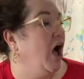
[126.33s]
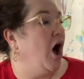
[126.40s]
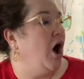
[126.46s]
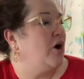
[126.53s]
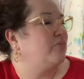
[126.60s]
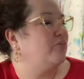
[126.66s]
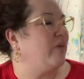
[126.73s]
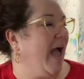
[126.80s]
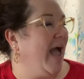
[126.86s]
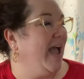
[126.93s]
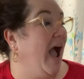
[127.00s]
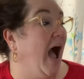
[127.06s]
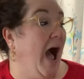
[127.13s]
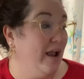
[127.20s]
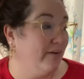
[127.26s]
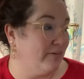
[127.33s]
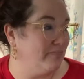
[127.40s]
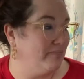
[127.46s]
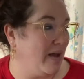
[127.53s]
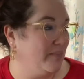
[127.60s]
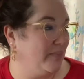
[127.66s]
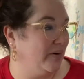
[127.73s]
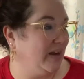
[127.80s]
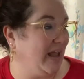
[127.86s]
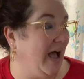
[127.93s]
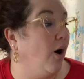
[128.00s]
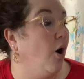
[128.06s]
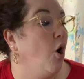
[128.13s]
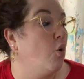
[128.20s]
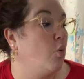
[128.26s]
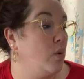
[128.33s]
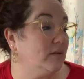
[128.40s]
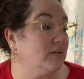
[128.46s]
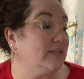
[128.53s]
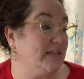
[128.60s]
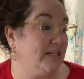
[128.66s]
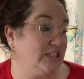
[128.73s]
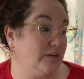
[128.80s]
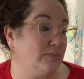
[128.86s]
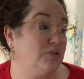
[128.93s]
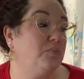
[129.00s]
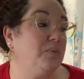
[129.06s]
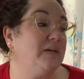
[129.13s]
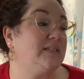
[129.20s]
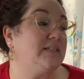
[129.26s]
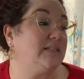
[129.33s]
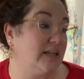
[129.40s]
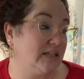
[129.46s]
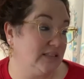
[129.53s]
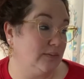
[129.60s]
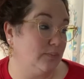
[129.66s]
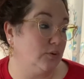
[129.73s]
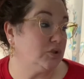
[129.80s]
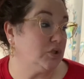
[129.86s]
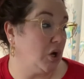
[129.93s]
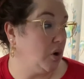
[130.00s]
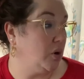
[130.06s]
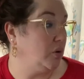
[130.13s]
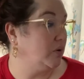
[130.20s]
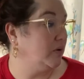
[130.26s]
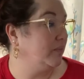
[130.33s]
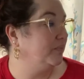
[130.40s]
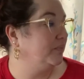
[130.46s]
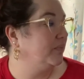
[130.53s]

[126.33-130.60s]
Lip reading: "Hooray, I remember now. We'll teach him to be sensible, Toad."